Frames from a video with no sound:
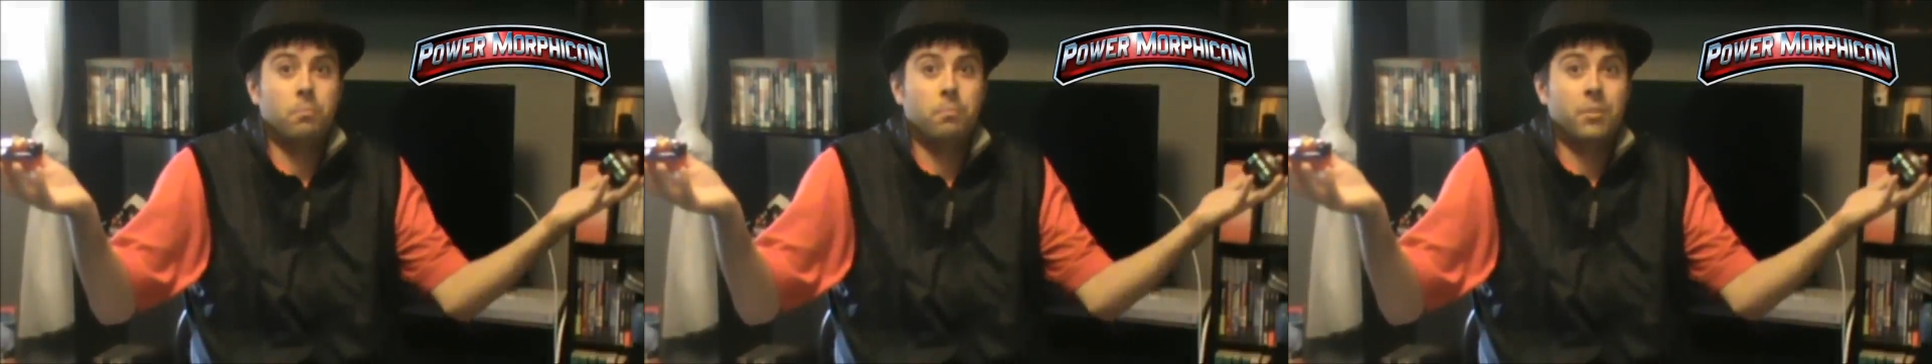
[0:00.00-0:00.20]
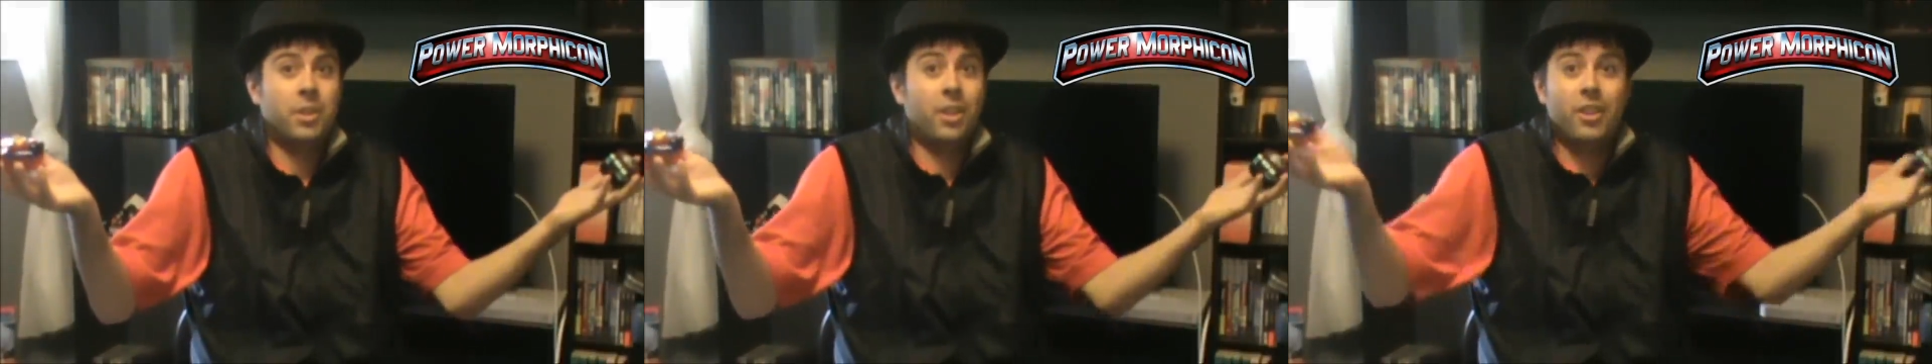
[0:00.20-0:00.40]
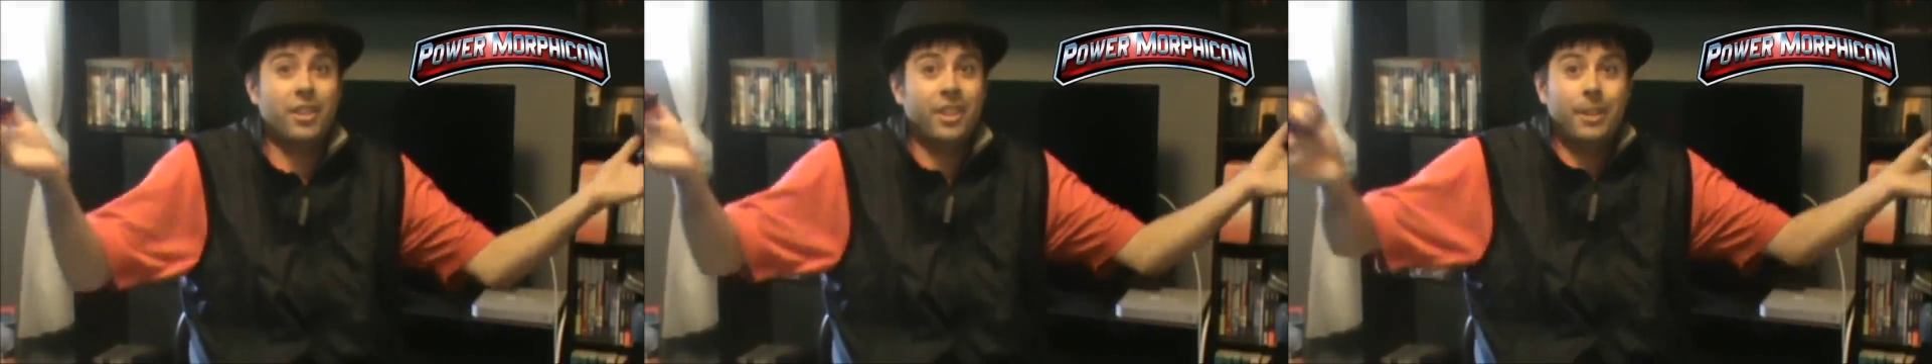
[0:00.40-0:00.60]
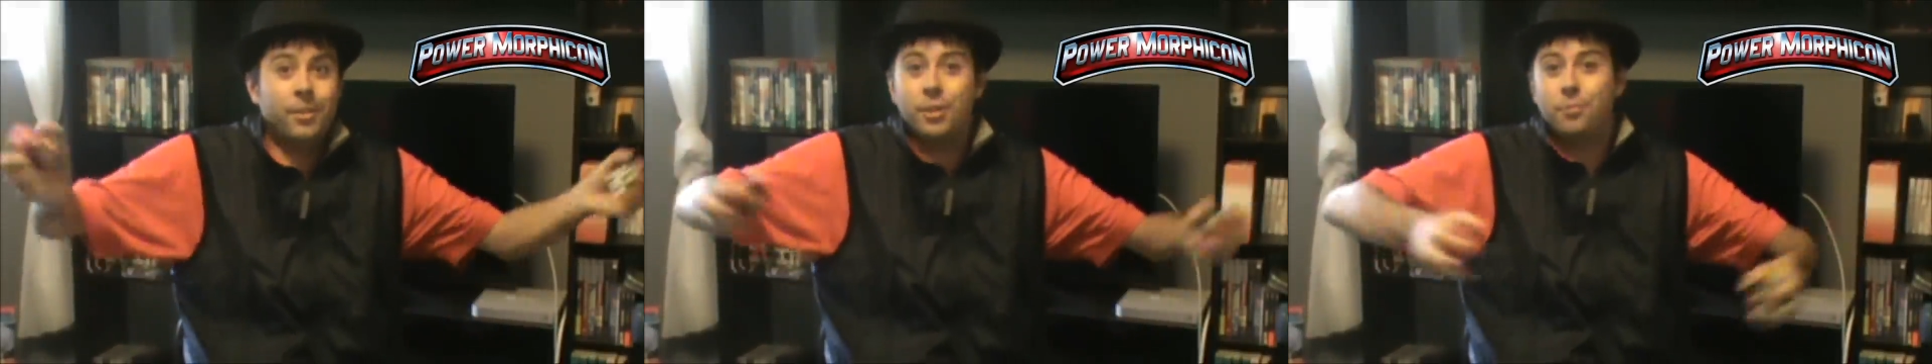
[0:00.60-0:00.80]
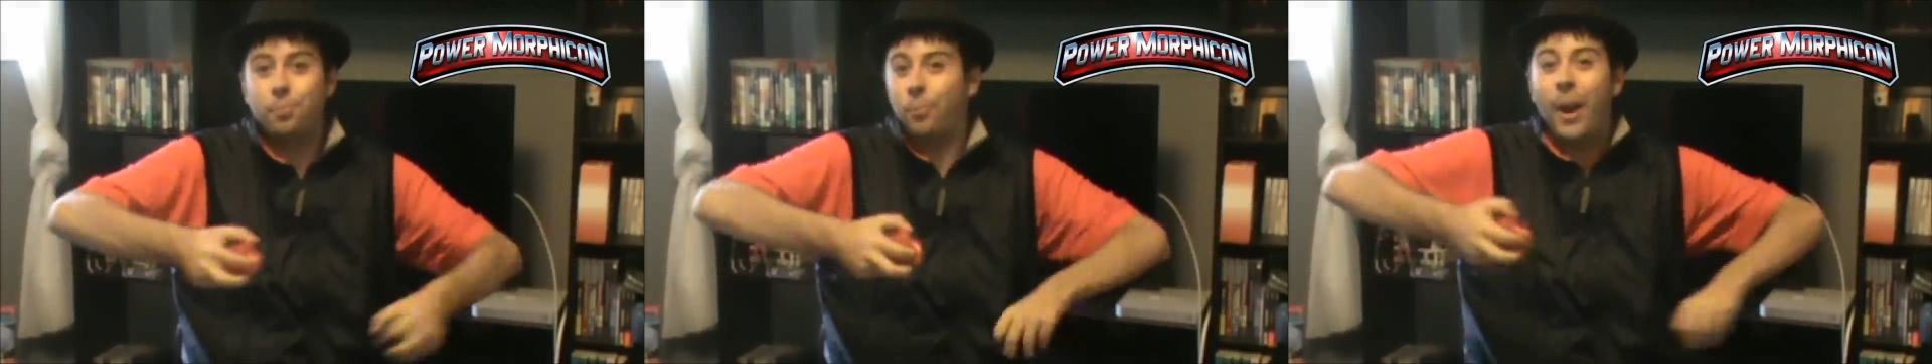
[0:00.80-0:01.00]
Seriously,
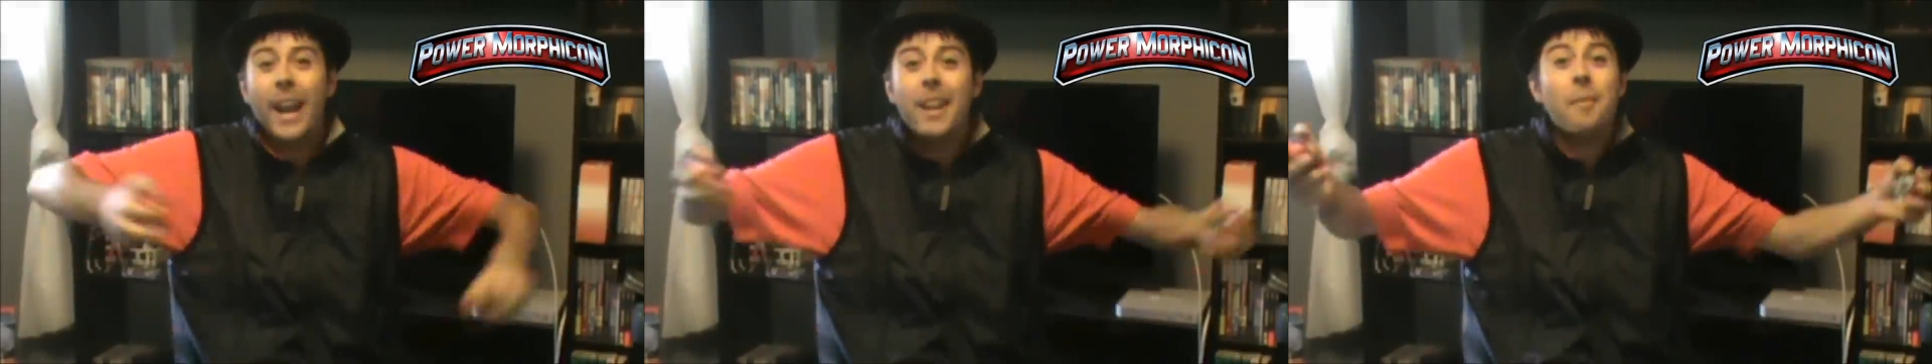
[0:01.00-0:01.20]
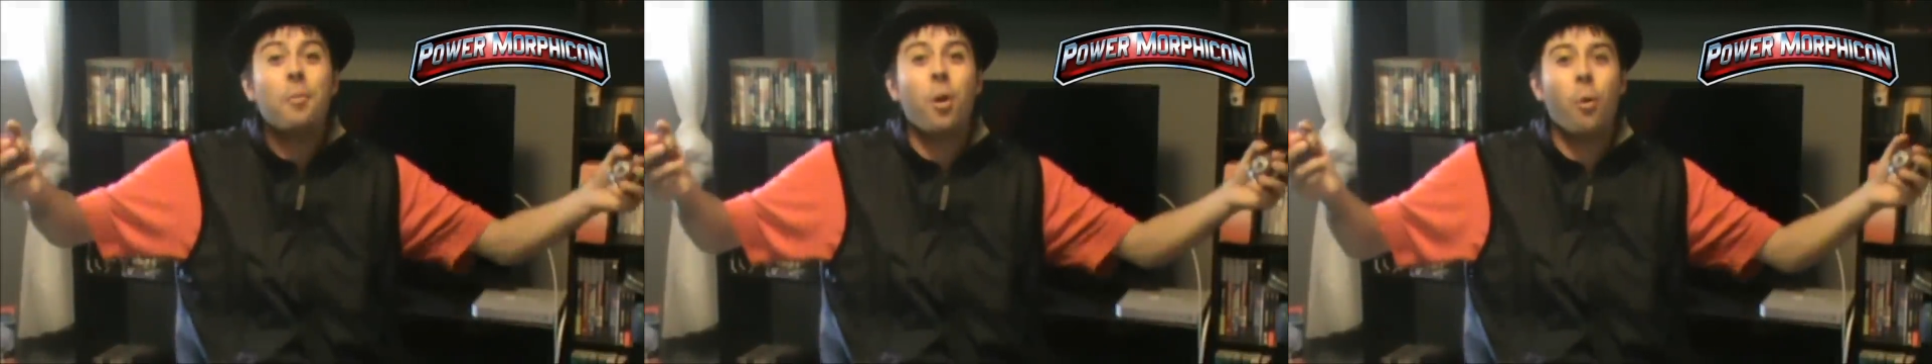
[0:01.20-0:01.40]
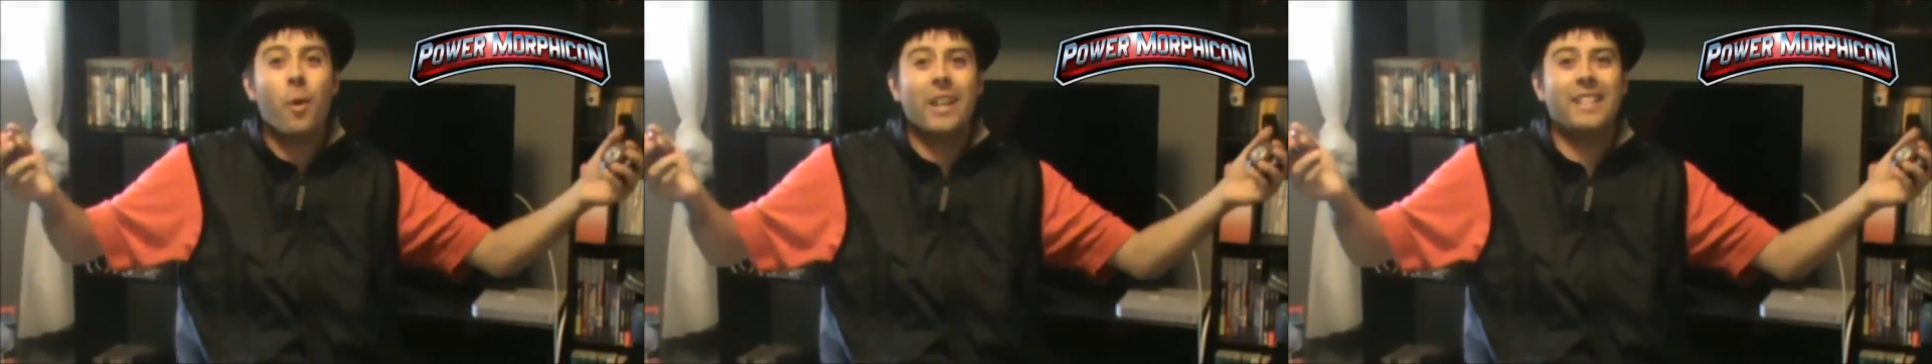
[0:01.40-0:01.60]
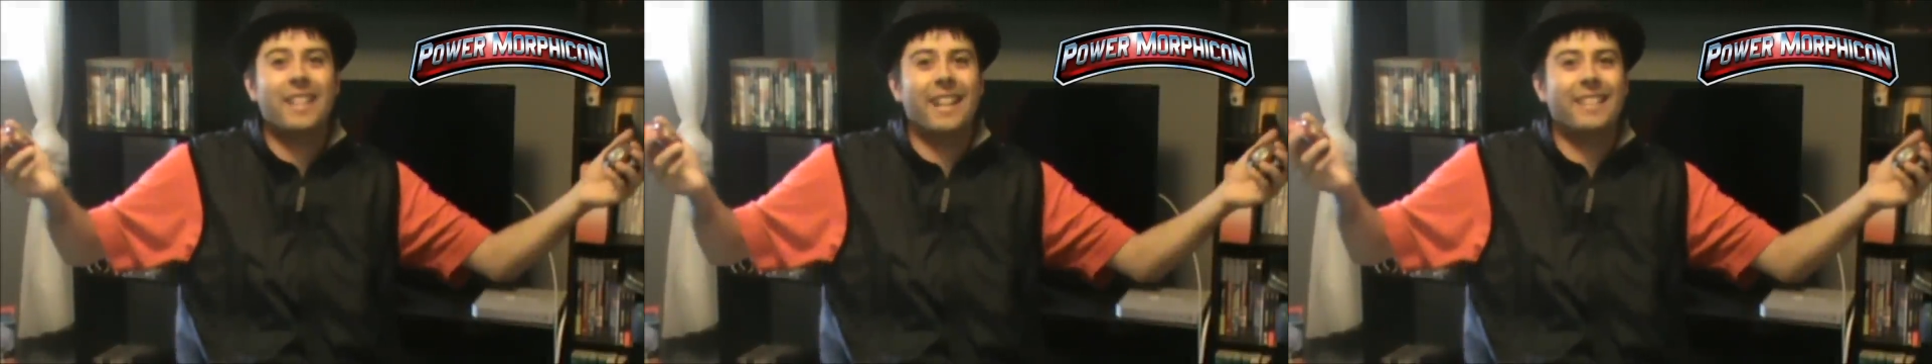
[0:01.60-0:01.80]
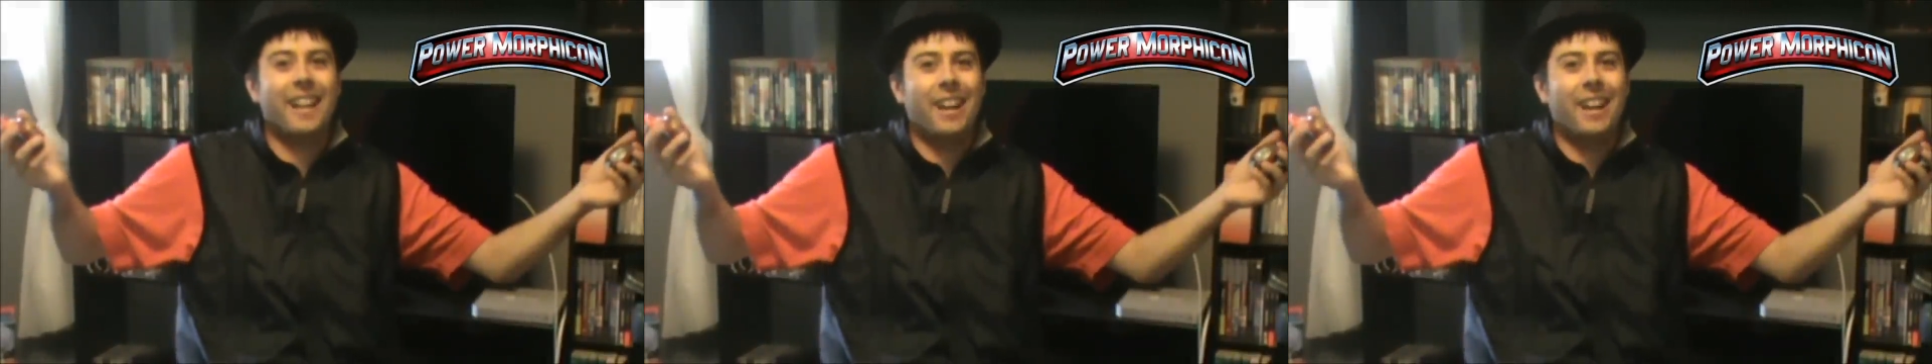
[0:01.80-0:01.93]
just random coincidence